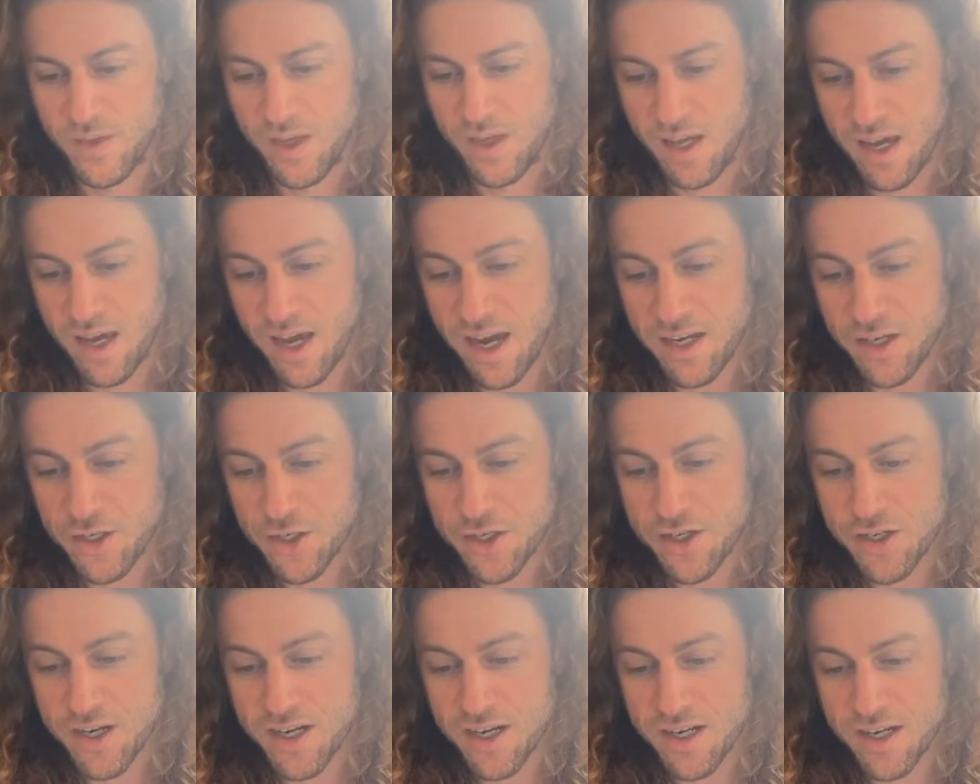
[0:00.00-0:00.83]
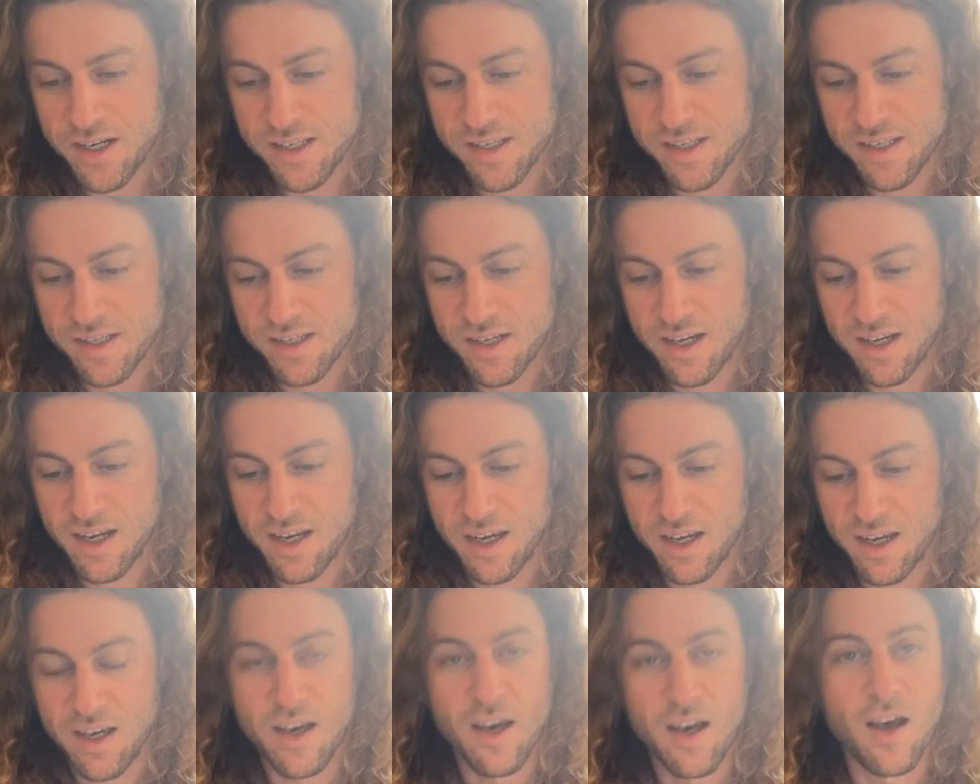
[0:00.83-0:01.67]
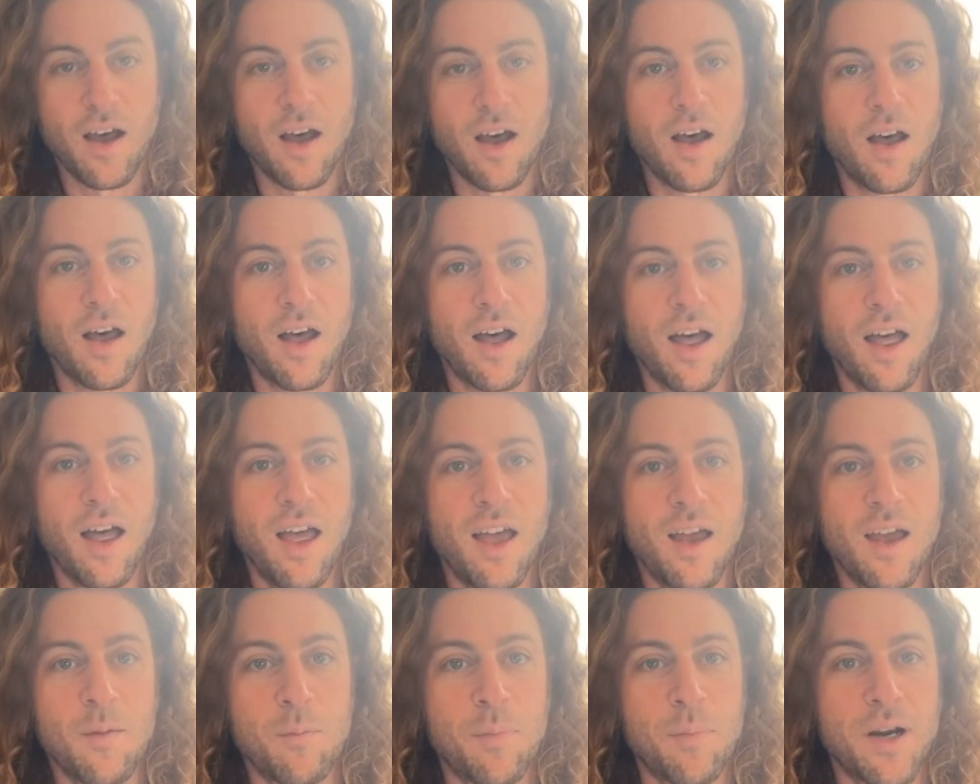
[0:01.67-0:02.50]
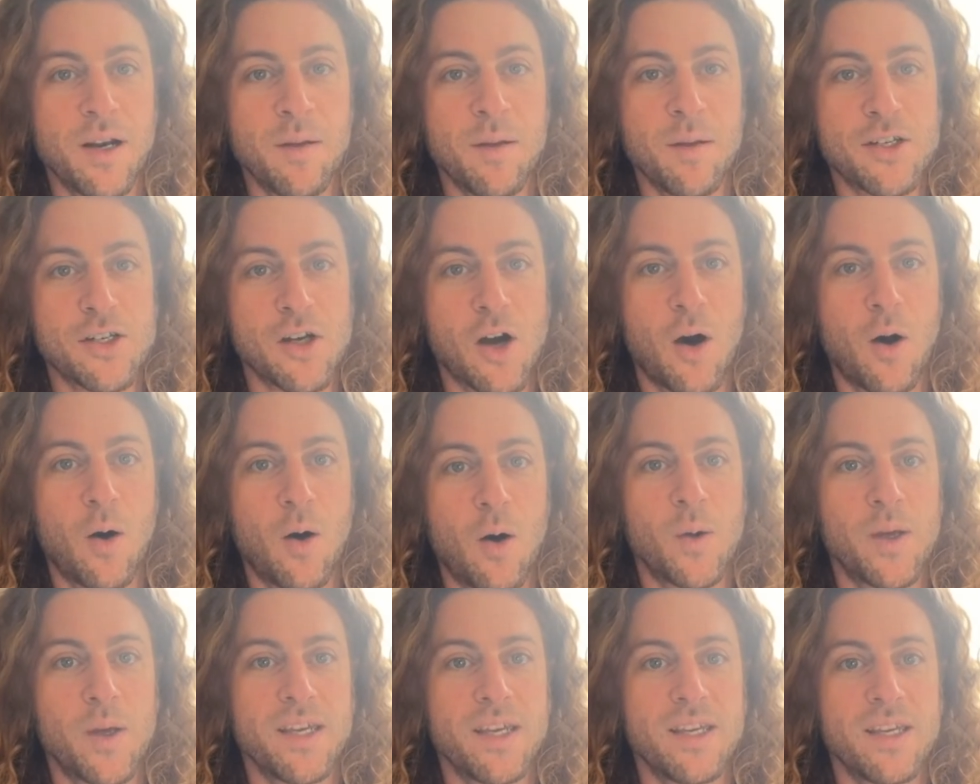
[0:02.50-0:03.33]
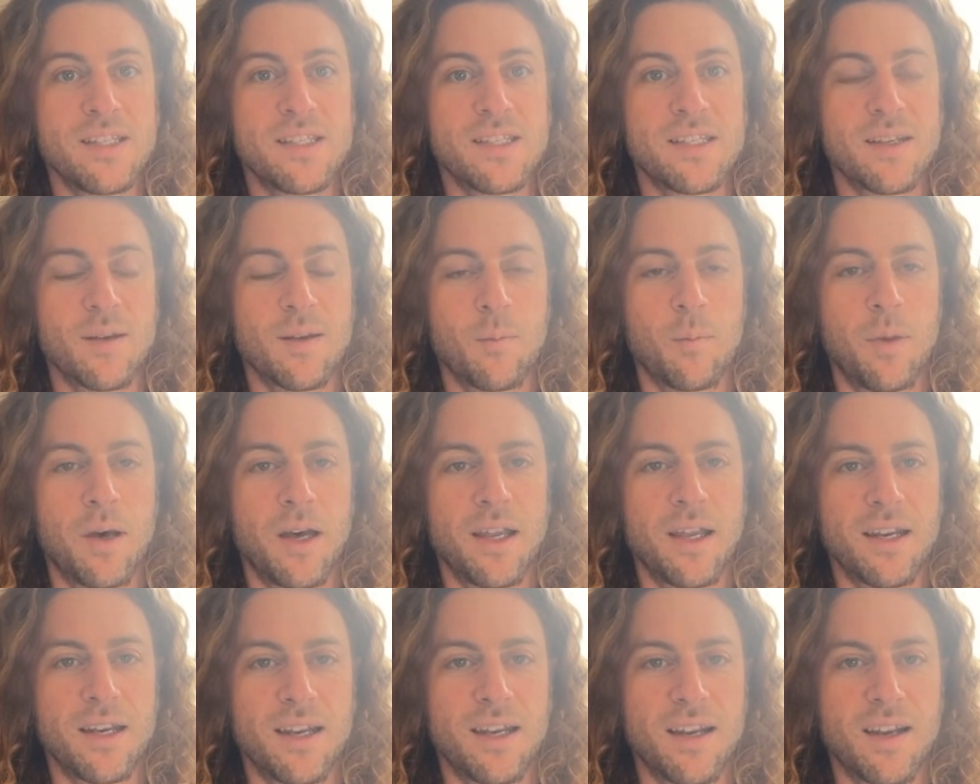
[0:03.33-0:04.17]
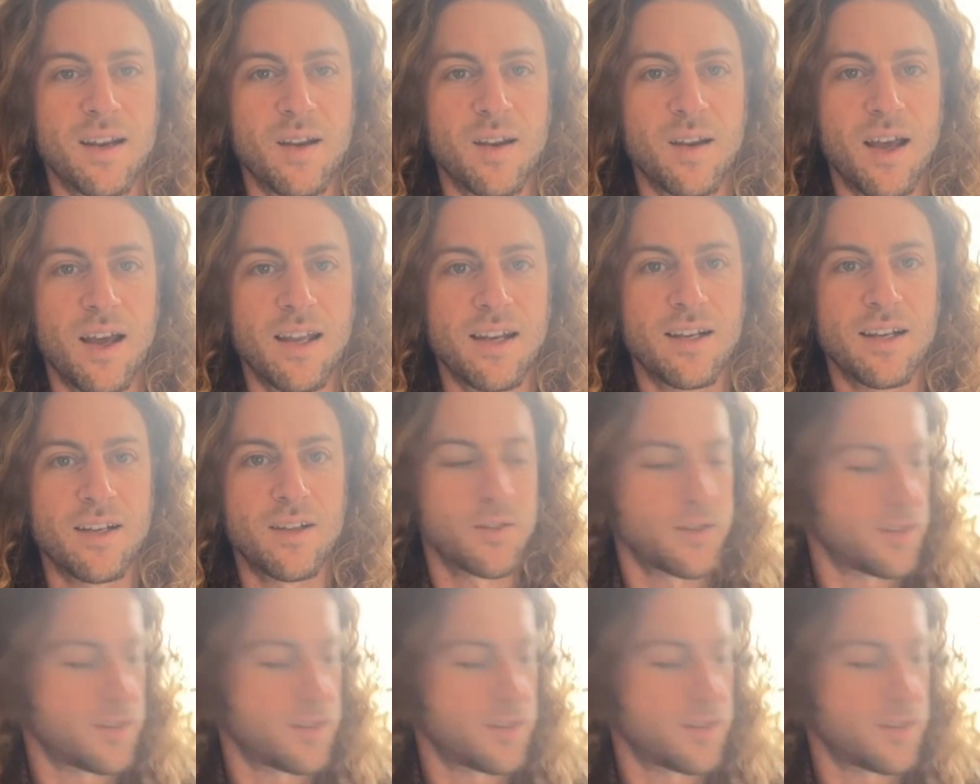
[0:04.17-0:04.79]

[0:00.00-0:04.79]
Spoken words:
H-ducks, pretty much always, but I don't